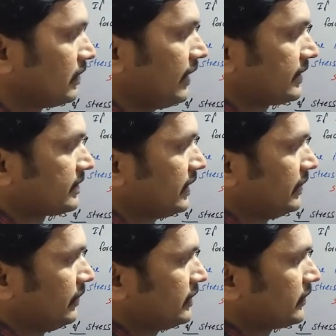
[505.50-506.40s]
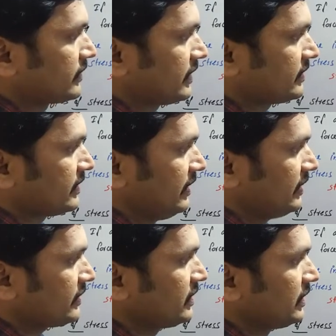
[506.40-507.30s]
The SI unit of stress
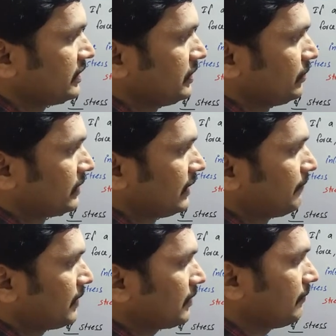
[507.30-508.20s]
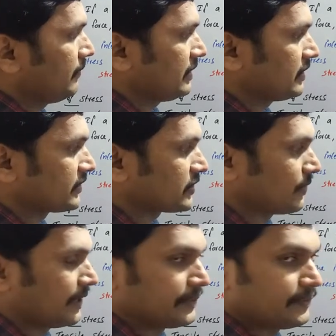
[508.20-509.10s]
is Newton per meter
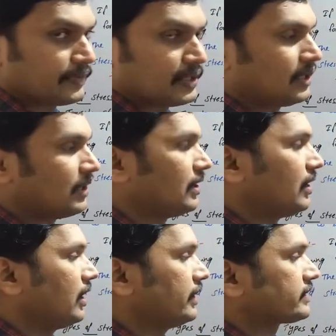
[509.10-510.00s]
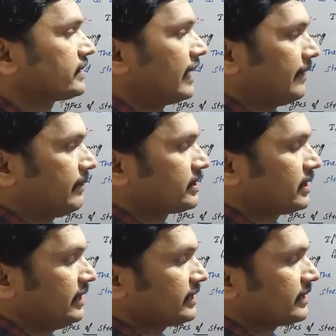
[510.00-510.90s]
square. And its
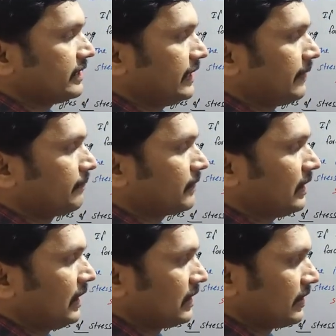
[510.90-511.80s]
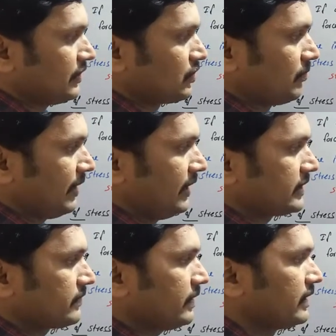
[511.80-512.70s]
dimension is M L raised to
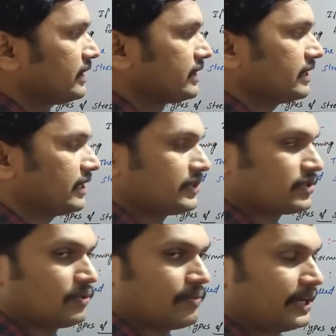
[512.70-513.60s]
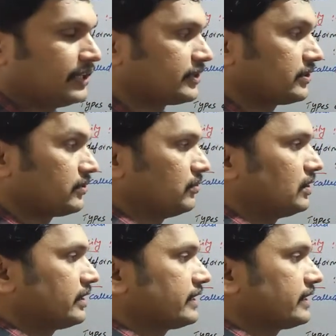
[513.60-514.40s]
minus 1 T raised to minus 2.